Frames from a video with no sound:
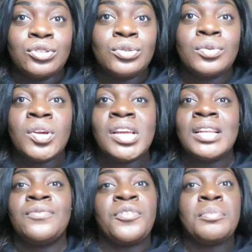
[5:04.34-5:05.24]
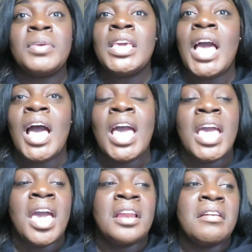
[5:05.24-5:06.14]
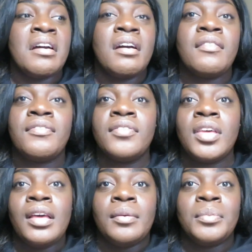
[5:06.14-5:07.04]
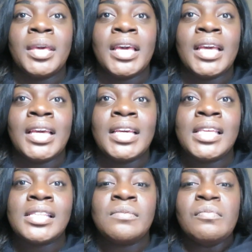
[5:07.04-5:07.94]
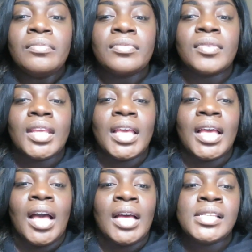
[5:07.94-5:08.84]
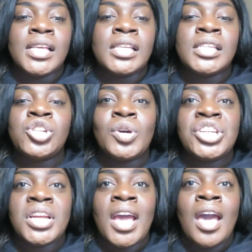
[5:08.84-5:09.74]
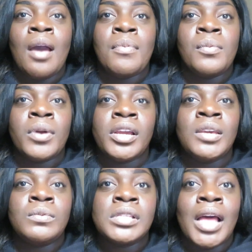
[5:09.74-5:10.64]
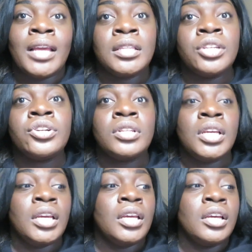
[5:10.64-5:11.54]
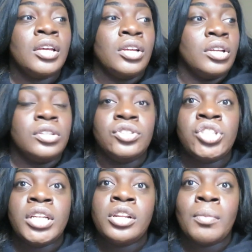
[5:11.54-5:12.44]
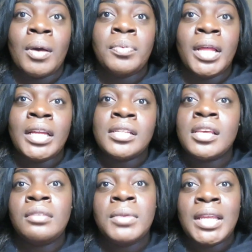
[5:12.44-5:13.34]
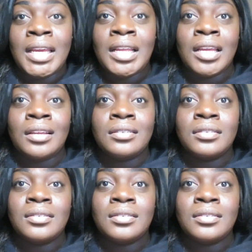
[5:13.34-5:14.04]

into it, and for me, I had enough, because a situation had happened where he was like literally shitting on my plate and telling me to eat it.